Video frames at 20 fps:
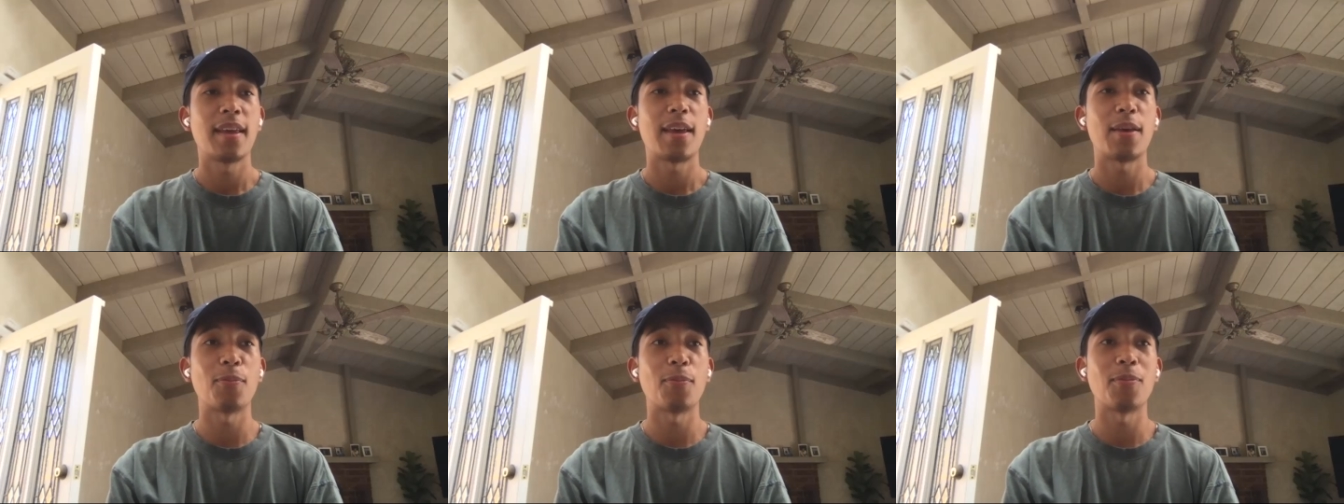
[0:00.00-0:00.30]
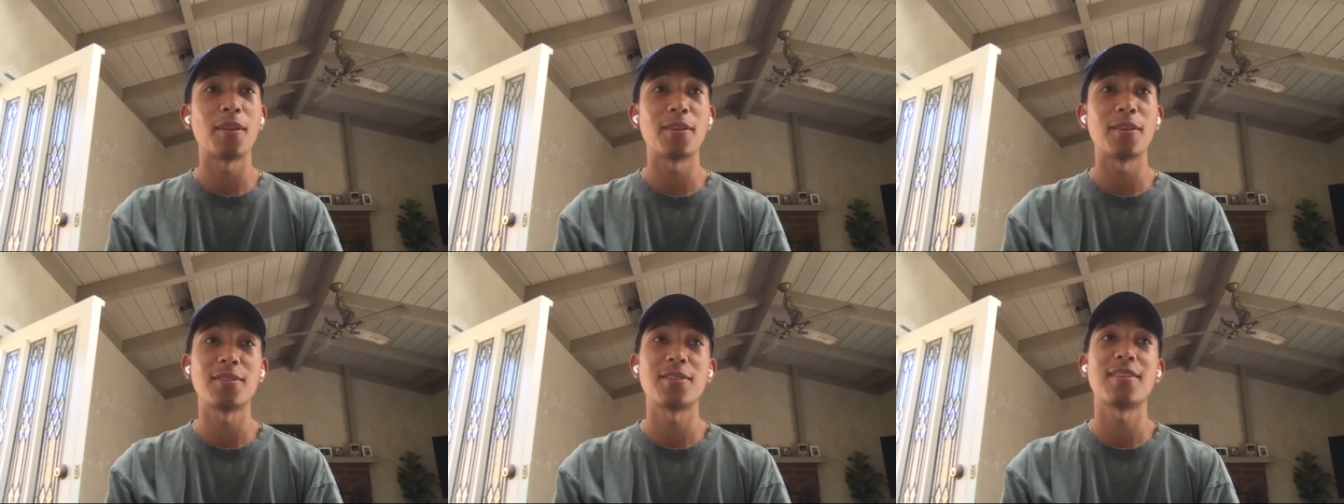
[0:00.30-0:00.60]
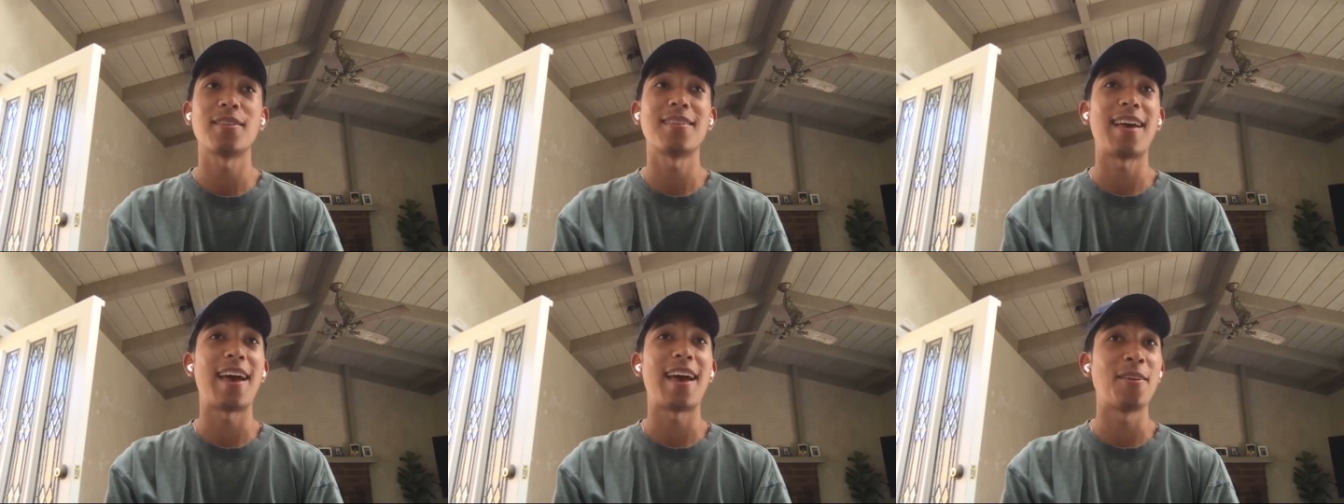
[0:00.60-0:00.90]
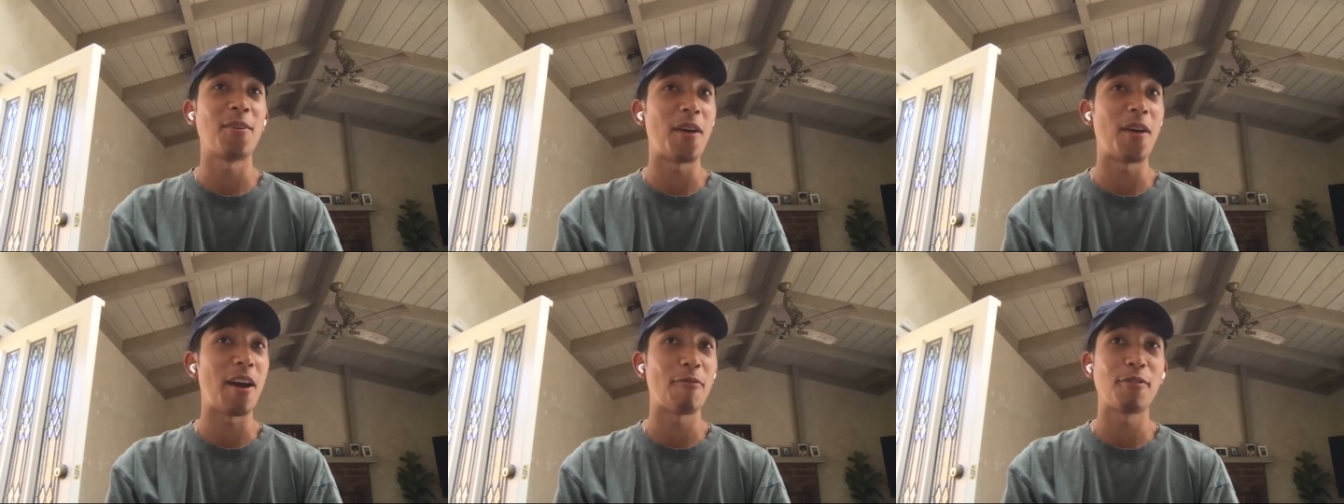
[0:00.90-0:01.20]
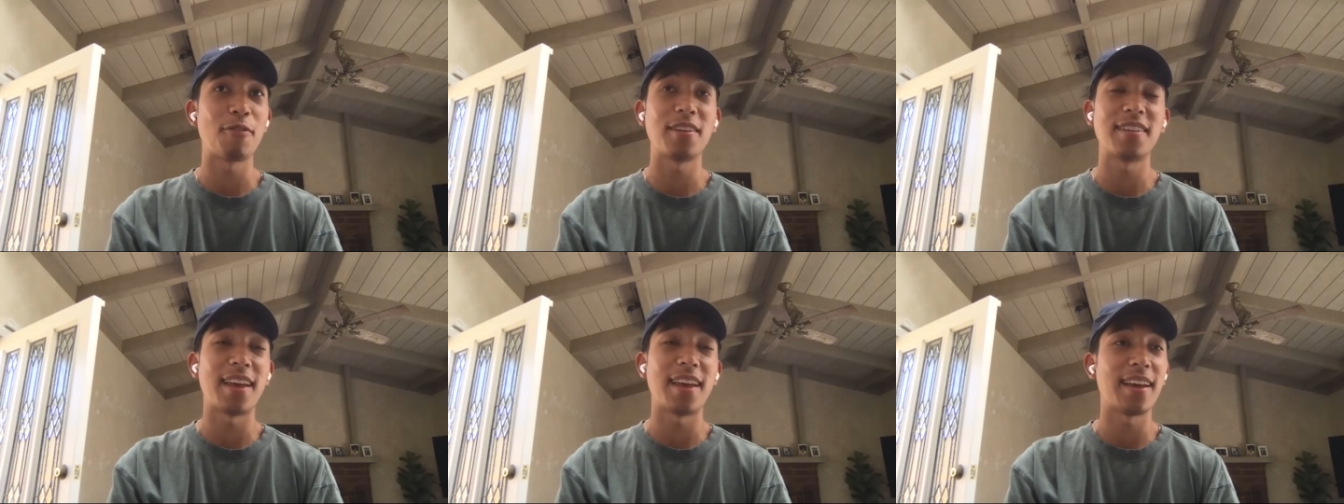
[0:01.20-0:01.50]
And there's, you know,
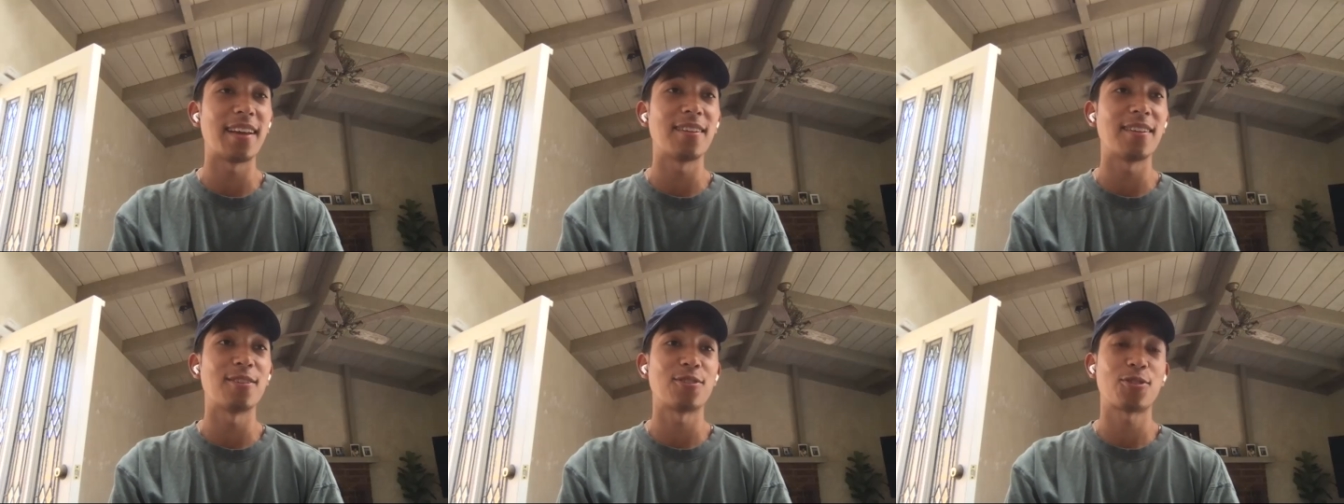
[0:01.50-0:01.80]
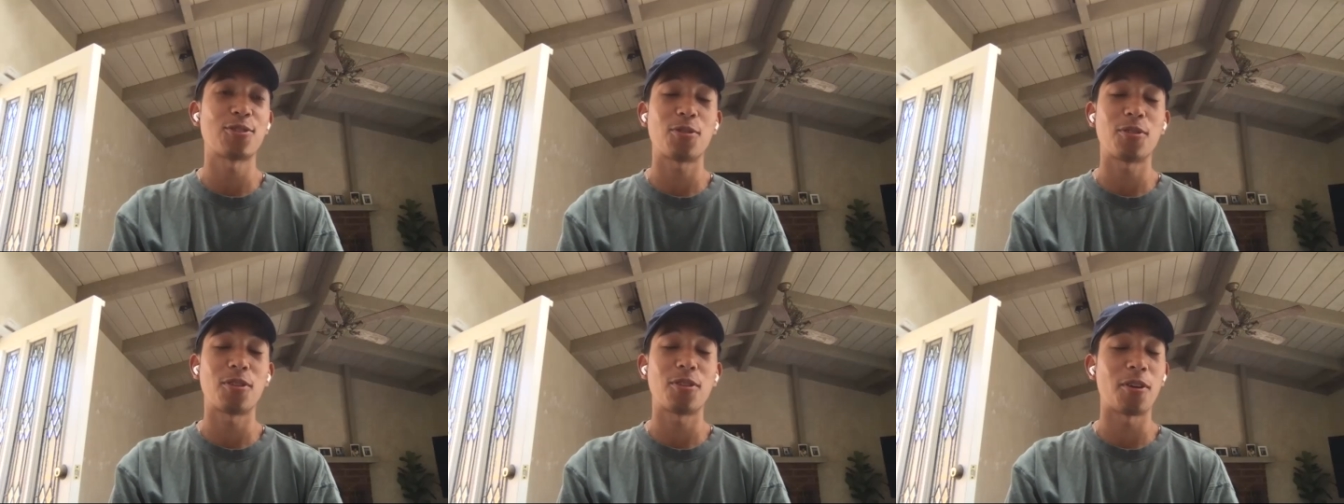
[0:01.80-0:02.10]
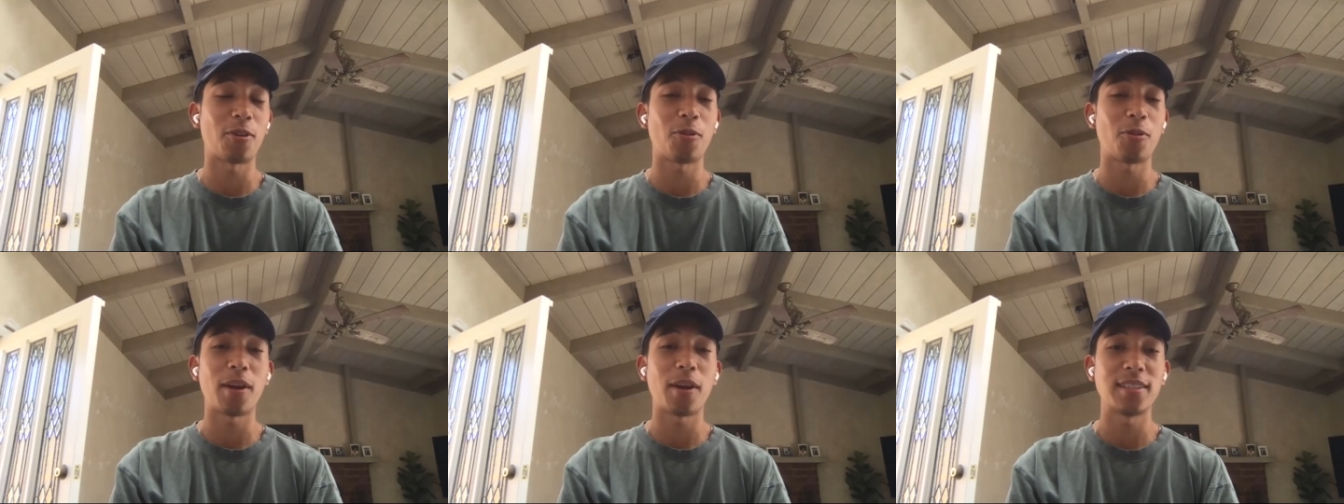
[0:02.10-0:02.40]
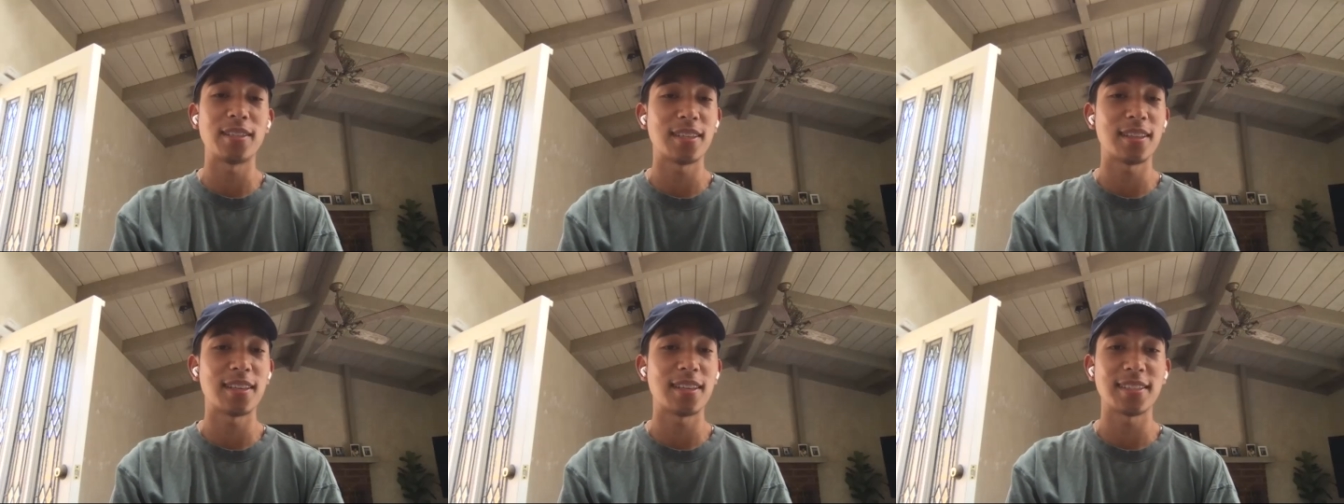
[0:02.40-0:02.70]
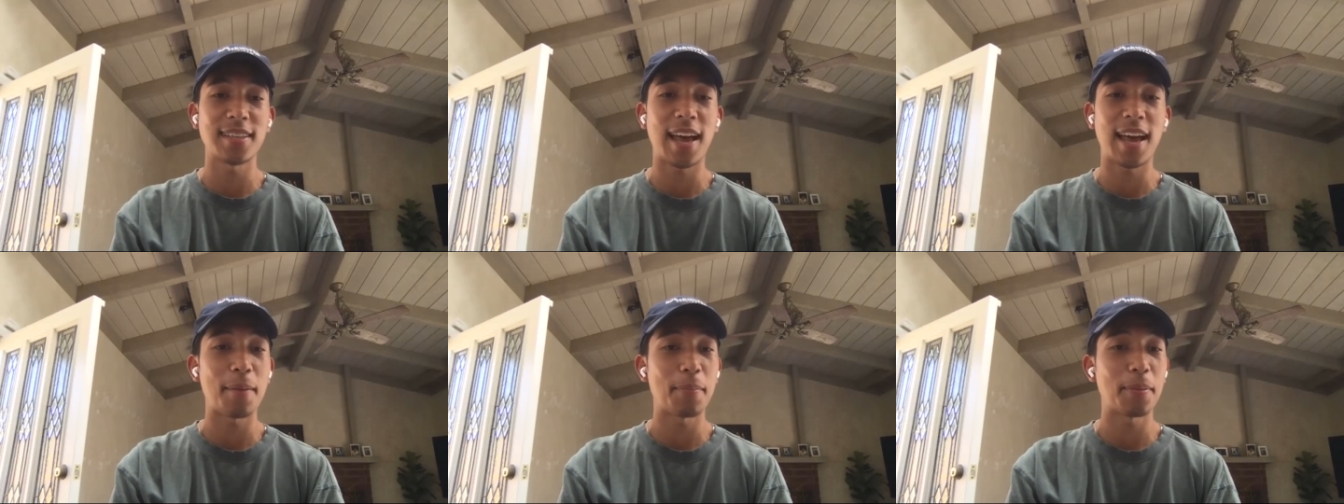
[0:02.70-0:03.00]
every day there are crazy
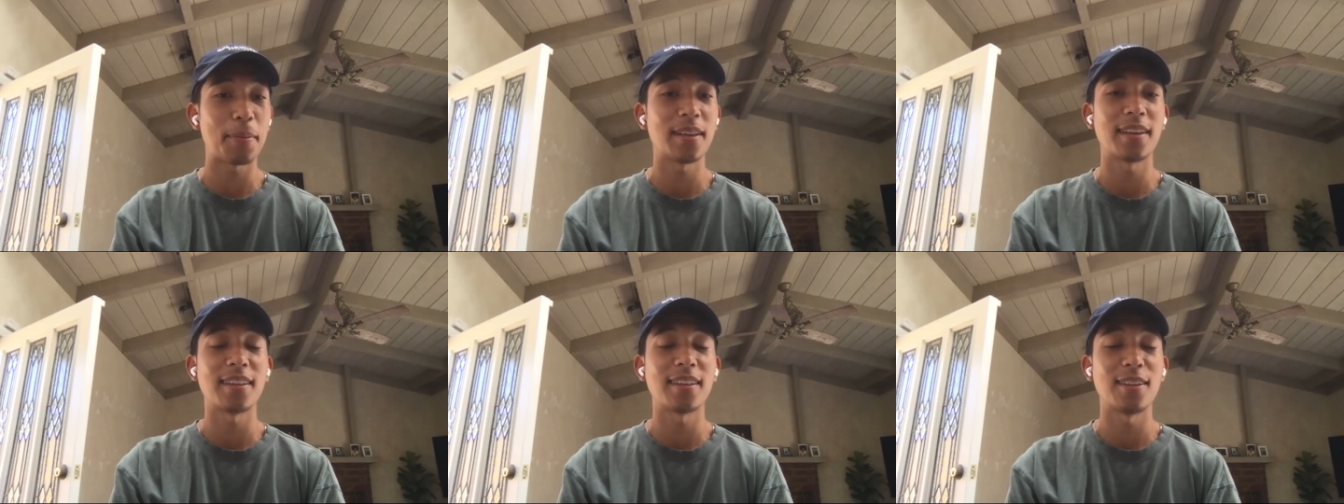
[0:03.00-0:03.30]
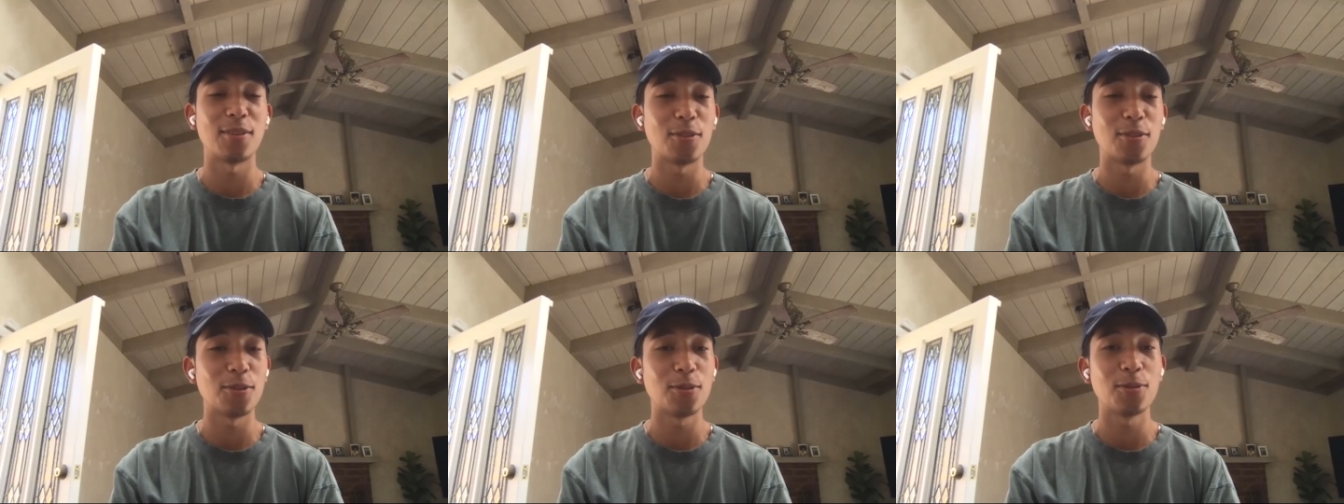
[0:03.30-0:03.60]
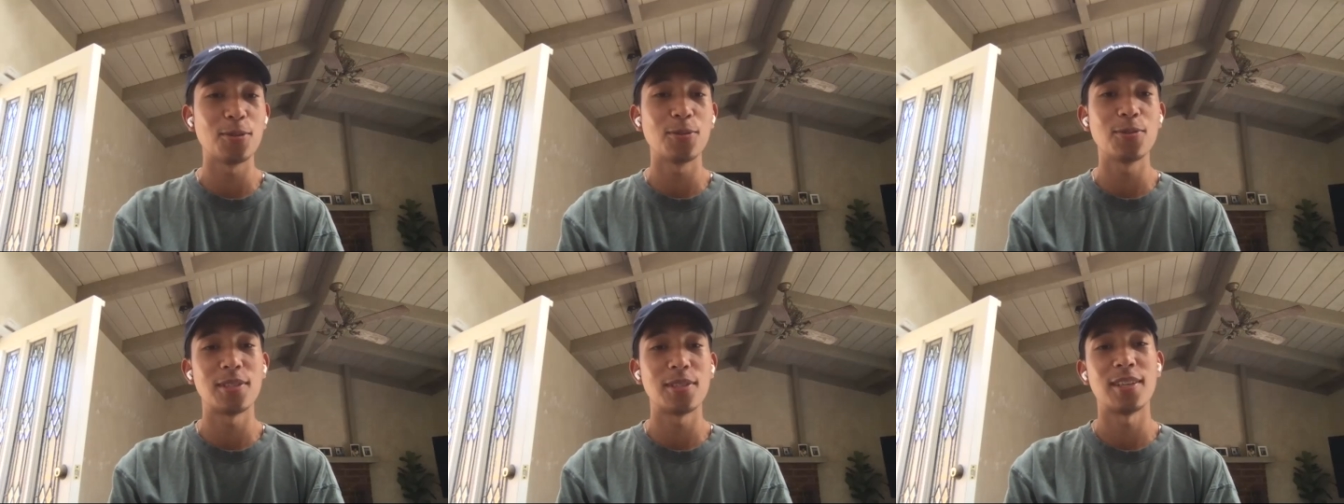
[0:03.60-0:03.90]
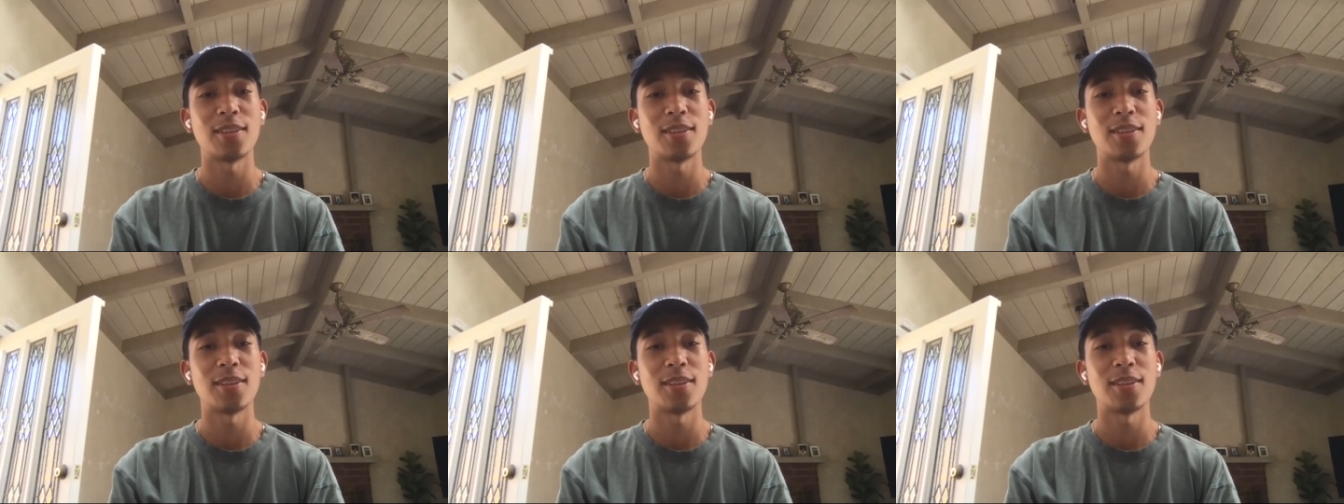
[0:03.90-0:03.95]
things happening in the news,